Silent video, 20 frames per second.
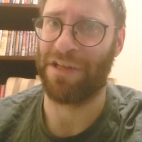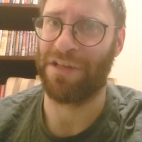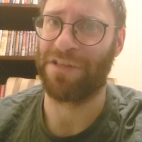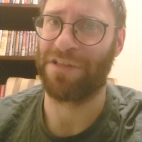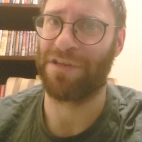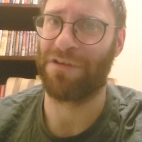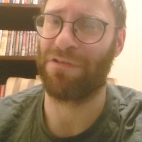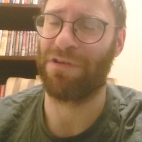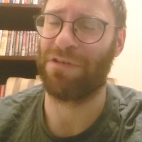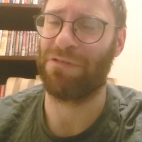
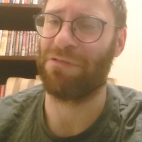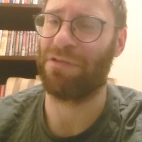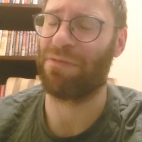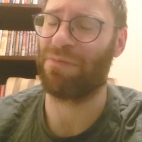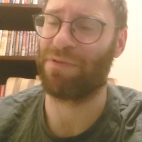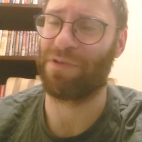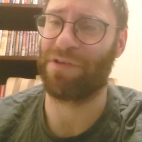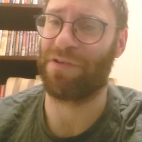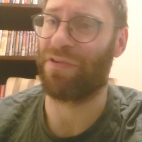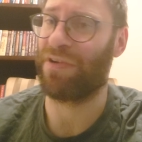So it will
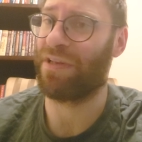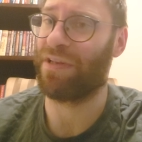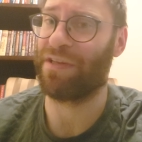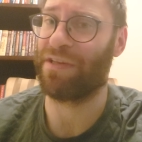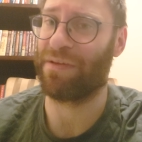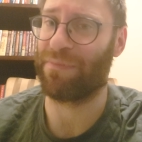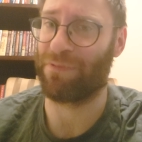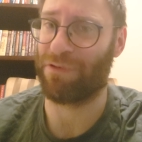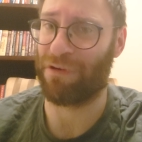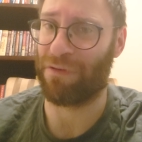be really
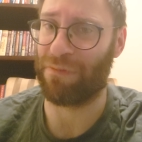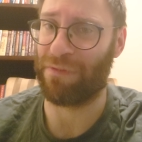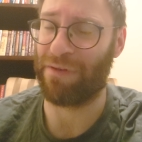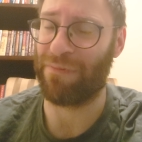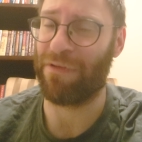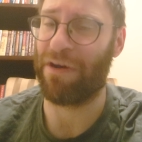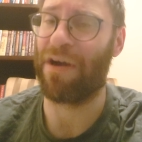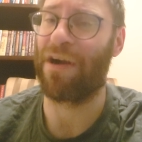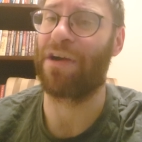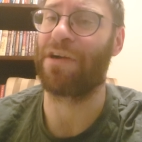the
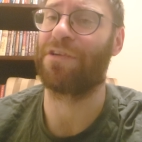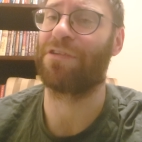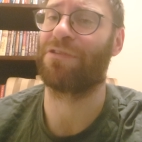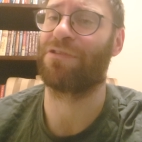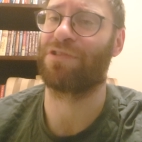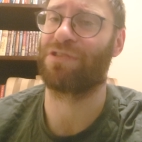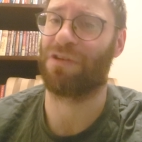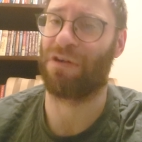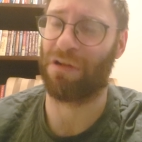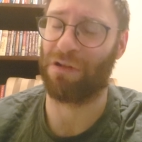problem, hard
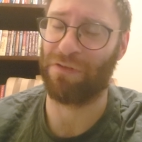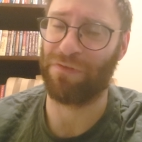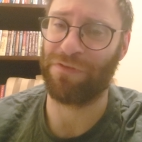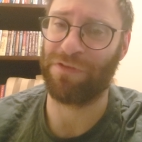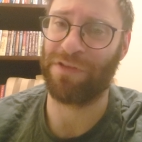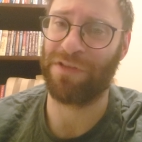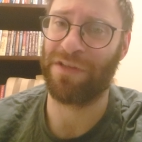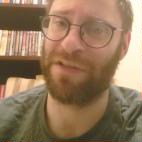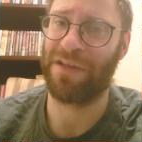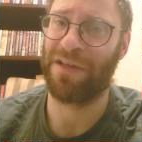to solve.
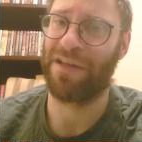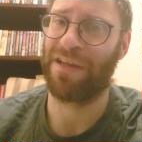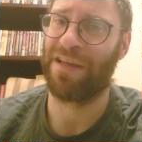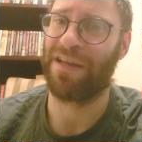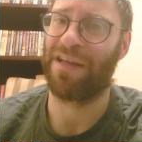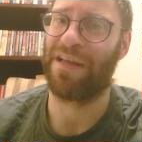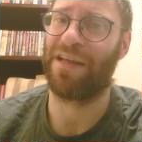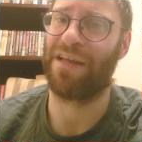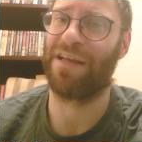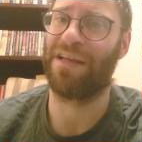
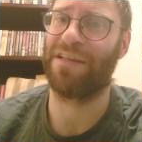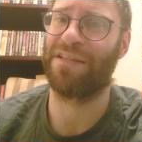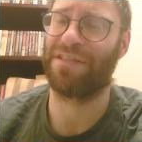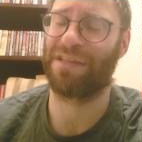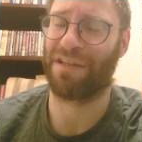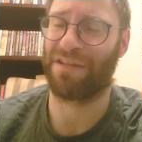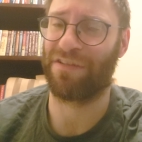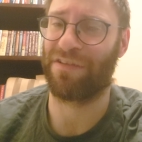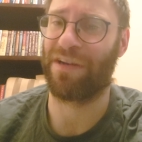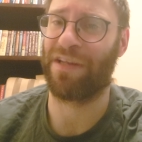It's
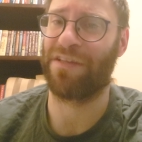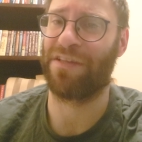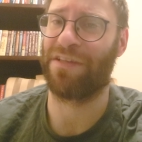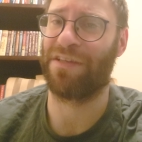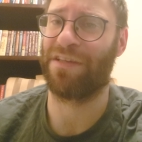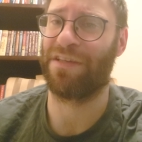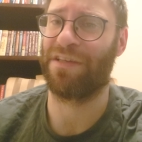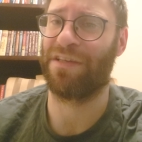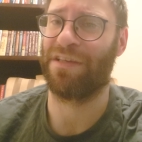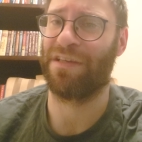
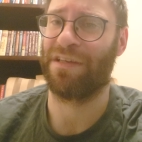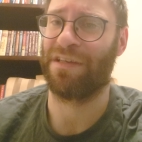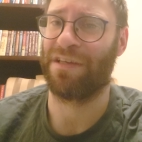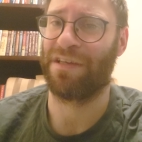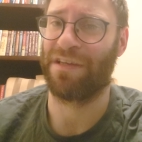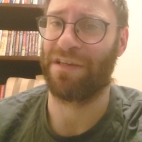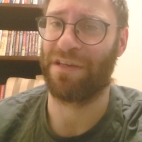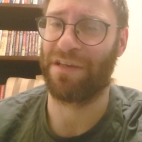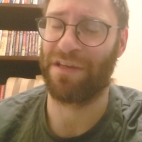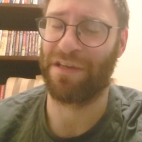already
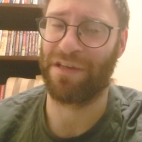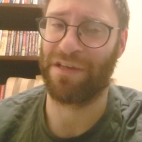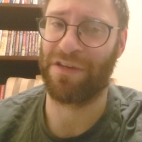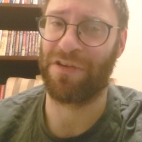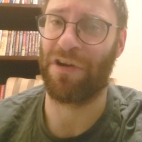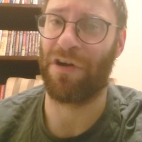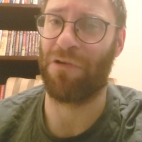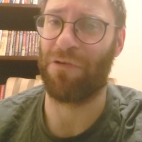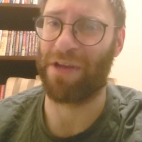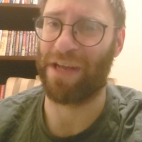uh,
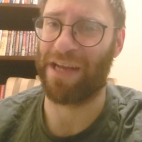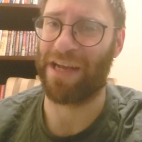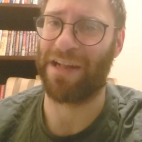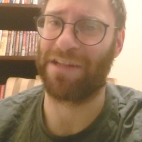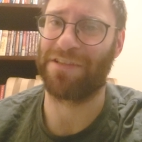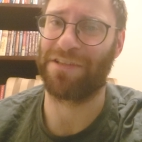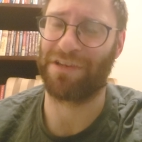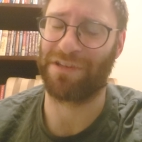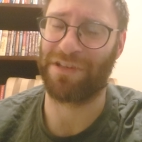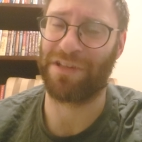growing
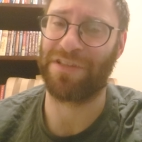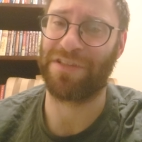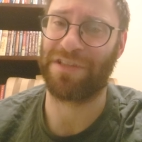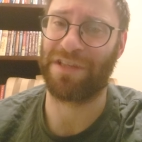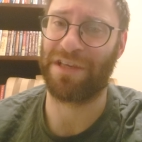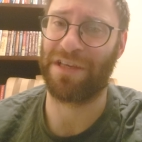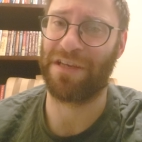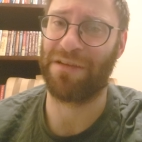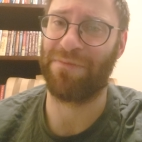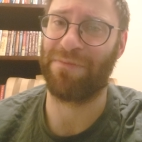under the
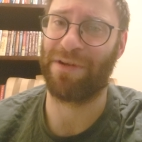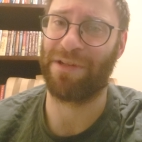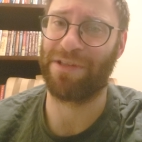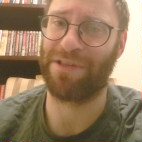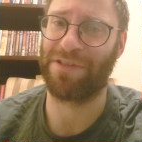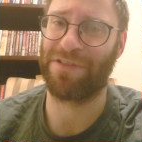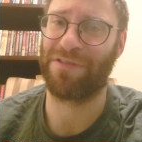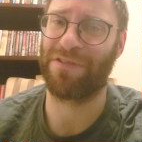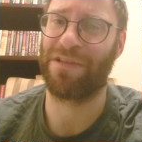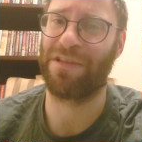skin, but
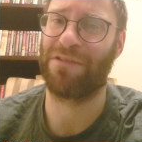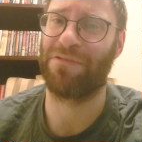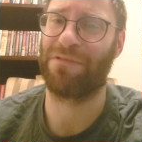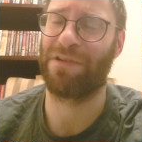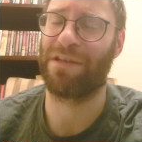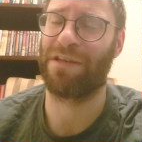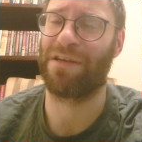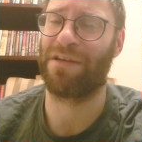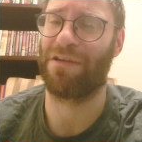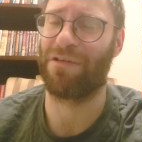soon it
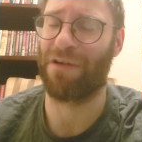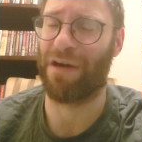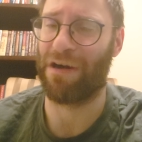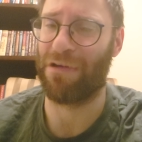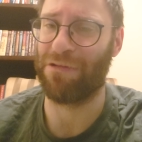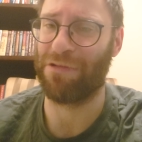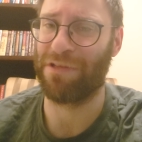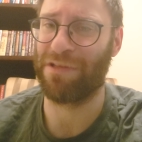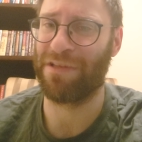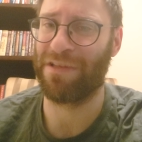will go
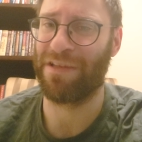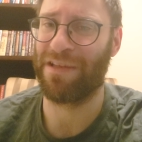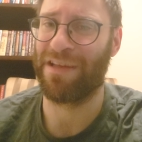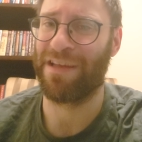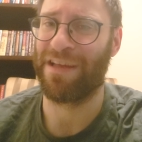out.